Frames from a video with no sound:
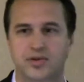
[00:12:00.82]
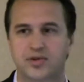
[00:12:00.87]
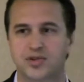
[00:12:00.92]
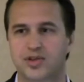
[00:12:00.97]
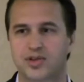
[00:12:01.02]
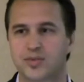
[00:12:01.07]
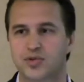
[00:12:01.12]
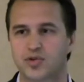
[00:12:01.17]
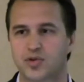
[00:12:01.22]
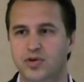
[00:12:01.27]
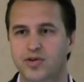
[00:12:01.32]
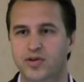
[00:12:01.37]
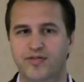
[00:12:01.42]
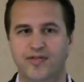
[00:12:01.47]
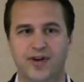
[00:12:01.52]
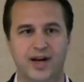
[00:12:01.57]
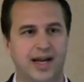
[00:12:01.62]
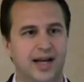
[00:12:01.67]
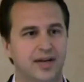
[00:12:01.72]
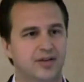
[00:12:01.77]
there's some sort of
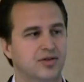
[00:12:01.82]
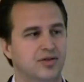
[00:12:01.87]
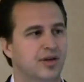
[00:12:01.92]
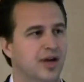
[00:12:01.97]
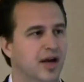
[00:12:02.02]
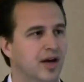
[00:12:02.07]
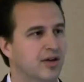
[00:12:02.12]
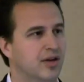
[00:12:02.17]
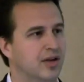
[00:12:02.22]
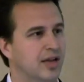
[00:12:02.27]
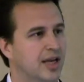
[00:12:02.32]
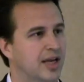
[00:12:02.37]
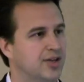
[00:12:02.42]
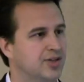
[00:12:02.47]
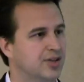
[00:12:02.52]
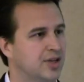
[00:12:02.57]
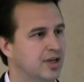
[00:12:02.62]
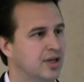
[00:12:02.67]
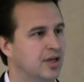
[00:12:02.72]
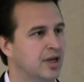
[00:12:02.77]
financial
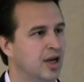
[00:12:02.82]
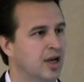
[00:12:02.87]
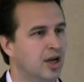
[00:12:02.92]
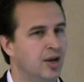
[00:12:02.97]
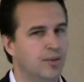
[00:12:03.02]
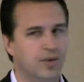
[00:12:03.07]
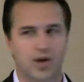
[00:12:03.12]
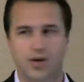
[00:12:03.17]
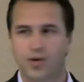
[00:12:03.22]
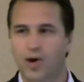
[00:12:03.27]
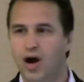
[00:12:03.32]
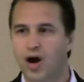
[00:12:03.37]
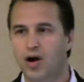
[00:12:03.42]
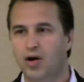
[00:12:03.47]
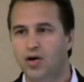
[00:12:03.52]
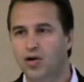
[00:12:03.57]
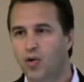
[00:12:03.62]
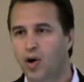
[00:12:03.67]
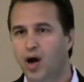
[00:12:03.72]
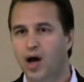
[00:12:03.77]
calculation, you know,
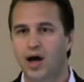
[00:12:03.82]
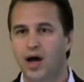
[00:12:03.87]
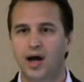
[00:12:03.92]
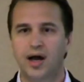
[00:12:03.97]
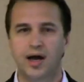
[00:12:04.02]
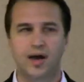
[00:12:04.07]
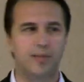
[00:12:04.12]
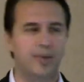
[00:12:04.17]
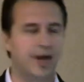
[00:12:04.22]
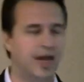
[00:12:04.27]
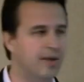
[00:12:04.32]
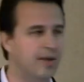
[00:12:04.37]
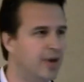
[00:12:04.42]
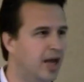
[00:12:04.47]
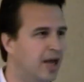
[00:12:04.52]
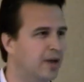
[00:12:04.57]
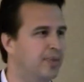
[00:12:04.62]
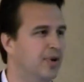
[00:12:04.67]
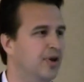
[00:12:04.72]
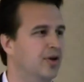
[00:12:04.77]
ROI,
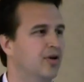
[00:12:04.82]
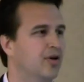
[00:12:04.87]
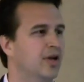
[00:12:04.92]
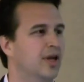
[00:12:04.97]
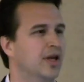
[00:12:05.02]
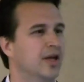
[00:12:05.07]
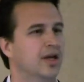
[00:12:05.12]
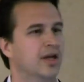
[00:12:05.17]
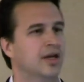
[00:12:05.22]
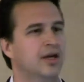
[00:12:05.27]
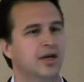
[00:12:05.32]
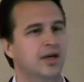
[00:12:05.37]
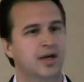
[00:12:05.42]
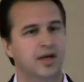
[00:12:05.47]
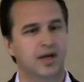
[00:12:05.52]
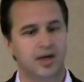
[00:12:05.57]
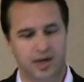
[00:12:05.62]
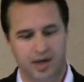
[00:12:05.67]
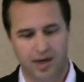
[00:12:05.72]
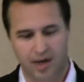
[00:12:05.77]
payback period,
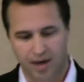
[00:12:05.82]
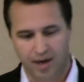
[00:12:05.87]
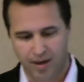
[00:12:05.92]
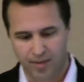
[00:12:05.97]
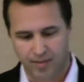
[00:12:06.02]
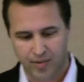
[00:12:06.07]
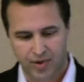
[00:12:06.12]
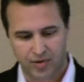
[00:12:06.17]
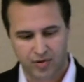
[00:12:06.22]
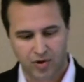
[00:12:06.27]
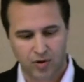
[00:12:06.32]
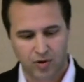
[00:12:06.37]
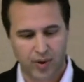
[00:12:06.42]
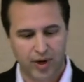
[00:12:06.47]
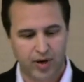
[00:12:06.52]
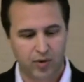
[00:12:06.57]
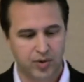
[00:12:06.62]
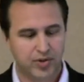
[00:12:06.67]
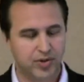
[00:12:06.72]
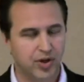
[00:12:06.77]
um, internal
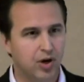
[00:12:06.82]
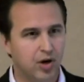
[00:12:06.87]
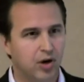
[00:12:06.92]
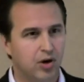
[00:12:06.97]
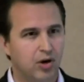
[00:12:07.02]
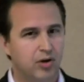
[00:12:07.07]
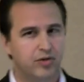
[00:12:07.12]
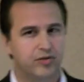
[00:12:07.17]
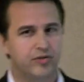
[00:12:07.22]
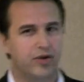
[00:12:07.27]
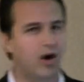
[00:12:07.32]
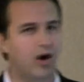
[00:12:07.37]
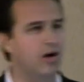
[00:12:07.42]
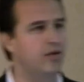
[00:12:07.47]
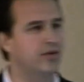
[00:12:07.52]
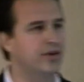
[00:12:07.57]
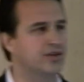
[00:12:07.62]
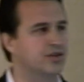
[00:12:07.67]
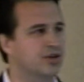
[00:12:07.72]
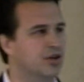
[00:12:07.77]
rate of return. There's
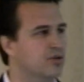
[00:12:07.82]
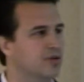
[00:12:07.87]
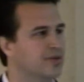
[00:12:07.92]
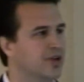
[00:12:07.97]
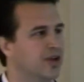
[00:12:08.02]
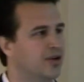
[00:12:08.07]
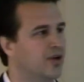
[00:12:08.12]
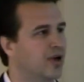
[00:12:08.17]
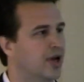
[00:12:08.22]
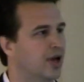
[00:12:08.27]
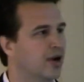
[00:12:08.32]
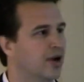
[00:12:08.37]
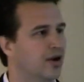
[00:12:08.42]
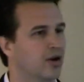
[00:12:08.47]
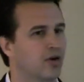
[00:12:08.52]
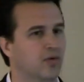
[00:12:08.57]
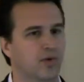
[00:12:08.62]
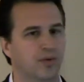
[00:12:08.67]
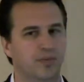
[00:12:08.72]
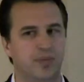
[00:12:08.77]
all these terms that you
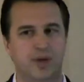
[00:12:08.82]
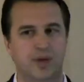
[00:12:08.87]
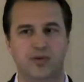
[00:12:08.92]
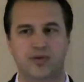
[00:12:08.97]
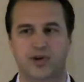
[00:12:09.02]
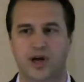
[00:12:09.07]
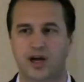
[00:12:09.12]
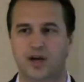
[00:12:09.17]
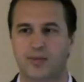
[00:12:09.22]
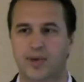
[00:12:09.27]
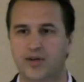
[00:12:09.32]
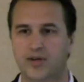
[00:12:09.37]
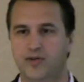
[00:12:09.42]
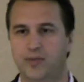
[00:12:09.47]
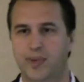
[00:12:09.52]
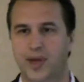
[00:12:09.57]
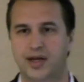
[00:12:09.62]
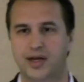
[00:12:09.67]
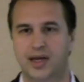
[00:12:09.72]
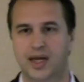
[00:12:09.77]
hear when people talk about
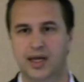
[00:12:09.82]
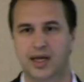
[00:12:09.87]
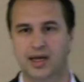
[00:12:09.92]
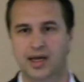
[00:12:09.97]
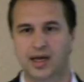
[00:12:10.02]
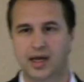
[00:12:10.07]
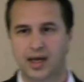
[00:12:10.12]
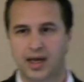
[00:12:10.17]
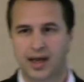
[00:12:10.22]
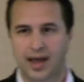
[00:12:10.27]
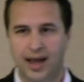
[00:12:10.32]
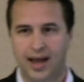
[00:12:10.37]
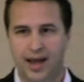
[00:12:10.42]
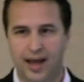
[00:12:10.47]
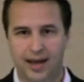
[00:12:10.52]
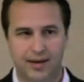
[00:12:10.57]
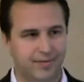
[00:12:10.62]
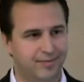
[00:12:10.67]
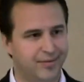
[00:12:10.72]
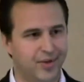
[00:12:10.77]
spending.
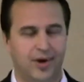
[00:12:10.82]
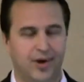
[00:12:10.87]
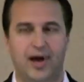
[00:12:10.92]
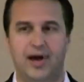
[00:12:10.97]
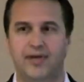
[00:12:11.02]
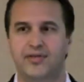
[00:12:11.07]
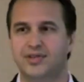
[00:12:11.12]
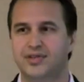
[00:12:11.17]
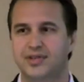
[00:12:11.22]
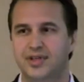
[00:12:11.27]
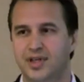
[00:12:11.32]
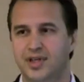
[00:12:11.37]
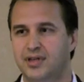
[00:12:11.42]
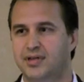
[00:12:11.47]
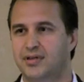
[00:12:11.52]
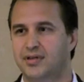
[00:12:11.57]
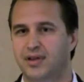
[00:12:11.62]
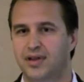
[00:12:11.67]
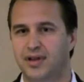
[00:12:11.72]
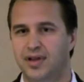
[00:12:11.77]
And you know,
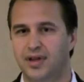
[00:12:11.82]
obviously,